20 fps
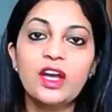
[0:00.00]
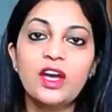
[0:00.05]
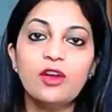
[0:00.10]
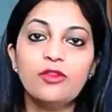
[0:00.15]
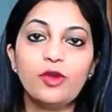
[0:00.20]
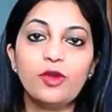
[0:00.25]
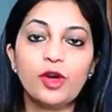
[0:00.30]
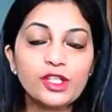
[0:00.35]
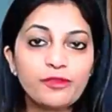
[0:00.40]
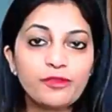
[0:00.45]

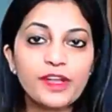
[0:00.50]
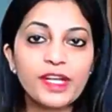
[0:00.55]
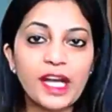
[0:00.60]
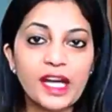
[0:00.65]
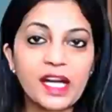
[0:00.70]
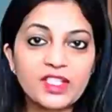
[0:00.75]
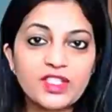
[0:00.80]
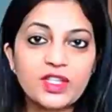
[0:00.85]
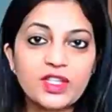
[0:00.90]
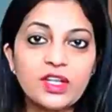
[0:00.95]
For the
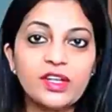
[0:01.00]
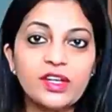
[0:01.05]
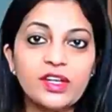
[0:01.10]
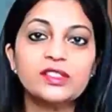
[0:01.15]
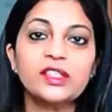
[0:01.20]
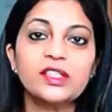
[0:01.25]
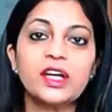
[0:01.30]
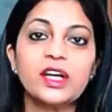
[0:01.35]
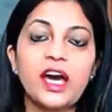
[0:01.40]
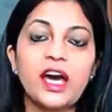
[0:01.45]
financial year,
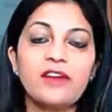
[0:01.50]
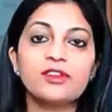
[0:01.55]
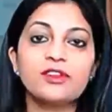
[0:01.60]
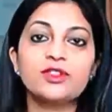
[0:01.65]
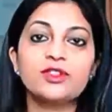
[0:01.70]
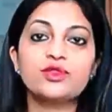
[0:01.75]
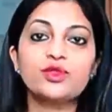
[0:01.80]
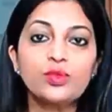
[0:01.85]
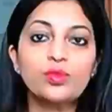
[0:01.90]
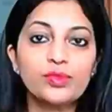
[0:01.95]
the
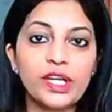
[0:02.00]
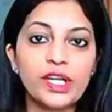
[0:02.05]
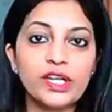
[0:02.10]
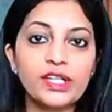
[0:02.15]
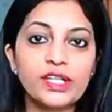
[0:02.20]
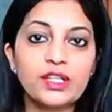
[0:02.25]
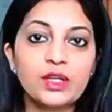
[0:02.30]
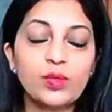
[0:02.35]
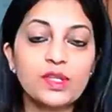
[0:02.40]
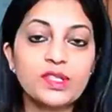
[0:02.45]
average room
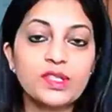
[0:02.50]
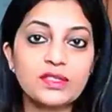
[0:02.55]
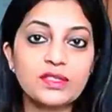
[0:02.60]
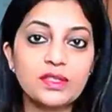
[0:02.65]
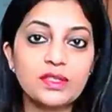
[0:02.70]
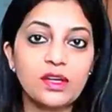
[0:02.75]
rental was